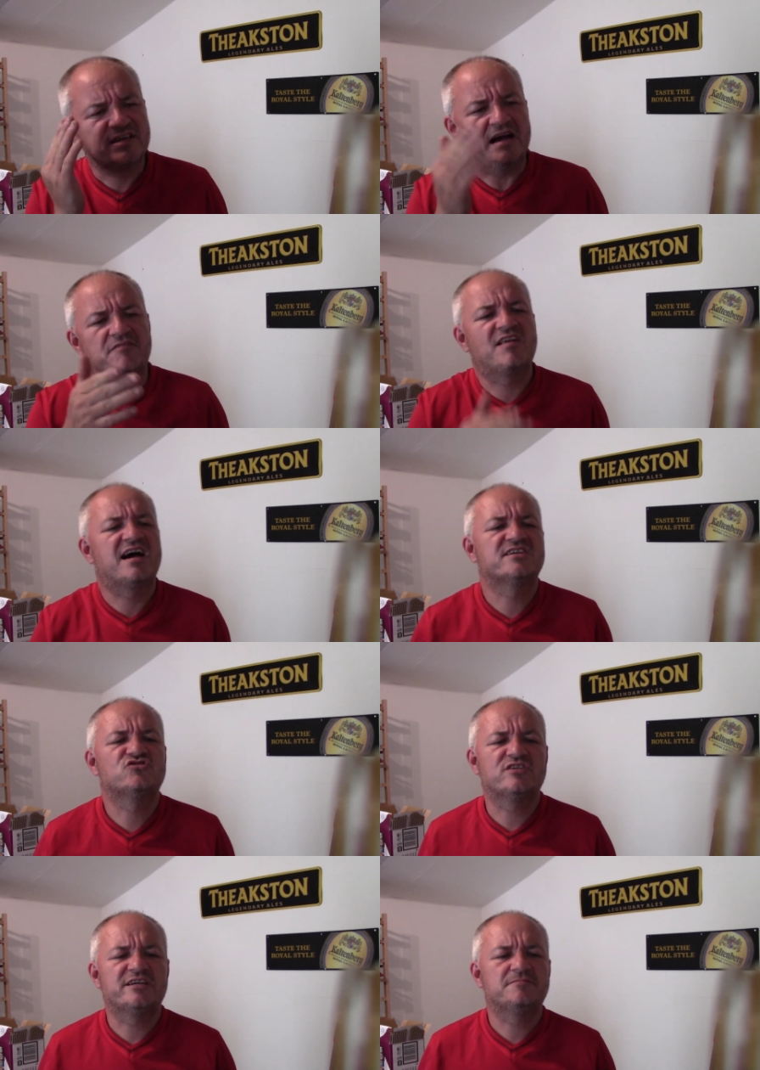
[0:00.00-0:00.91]
yeah, Flying
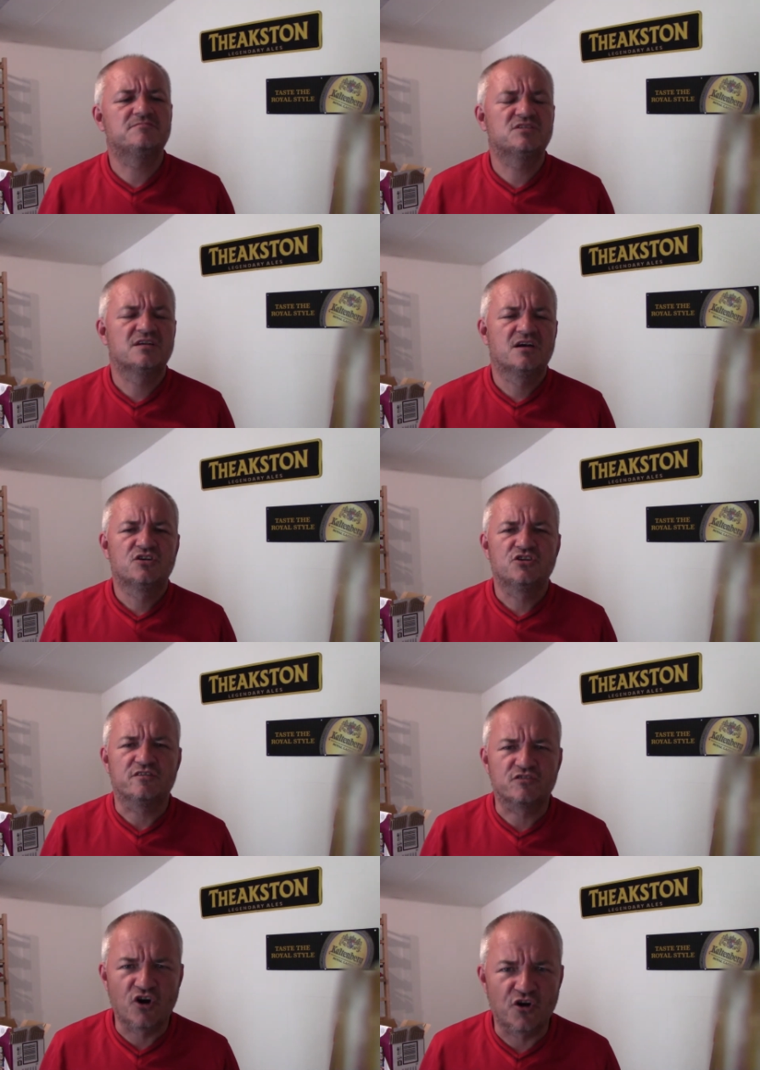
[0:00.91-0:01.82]
Dreams,
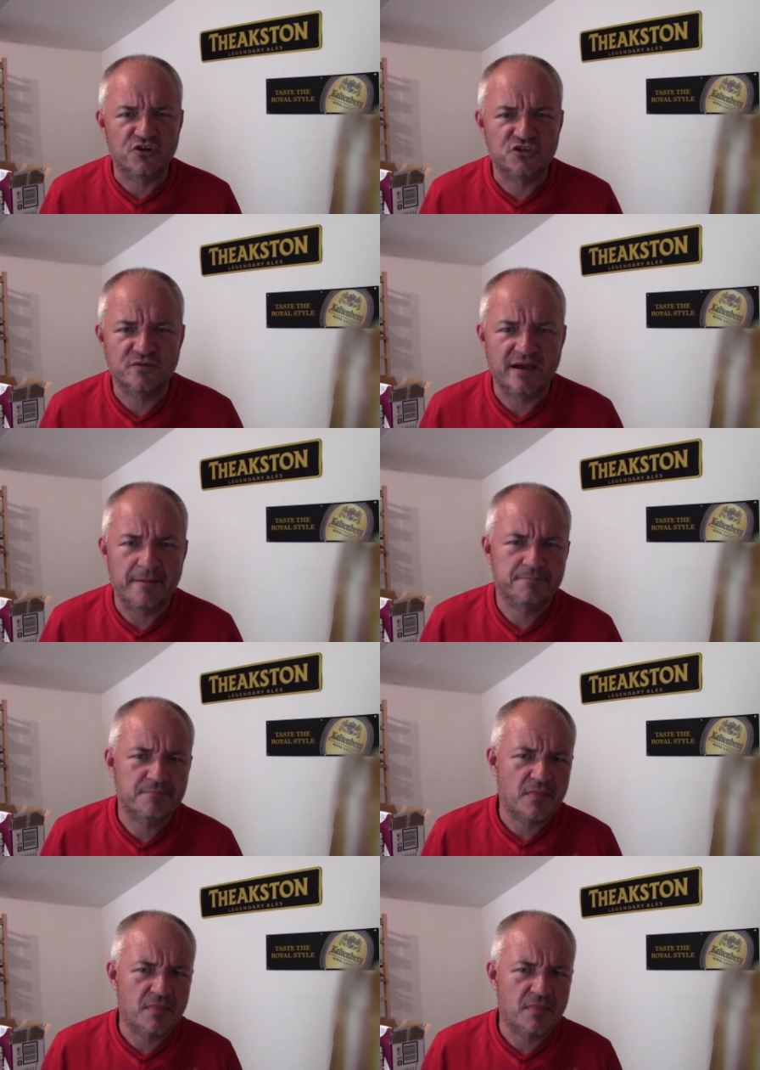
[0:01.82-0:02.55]
you've got to do it.